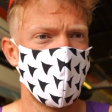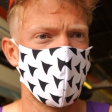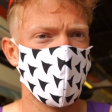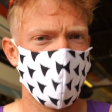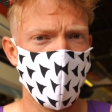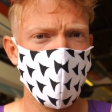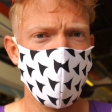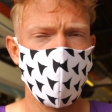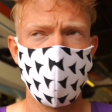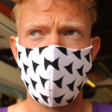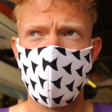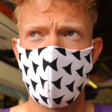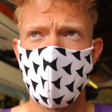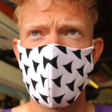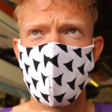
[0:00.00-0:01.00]
So
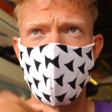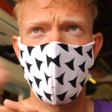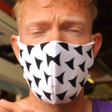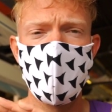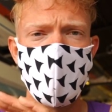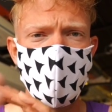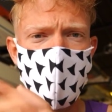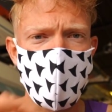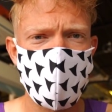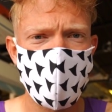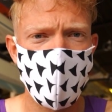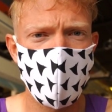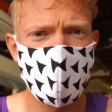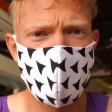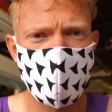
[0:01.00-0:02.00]
enjoy the rest
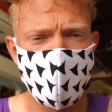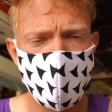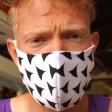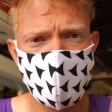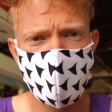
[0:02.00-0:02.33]
of the rowing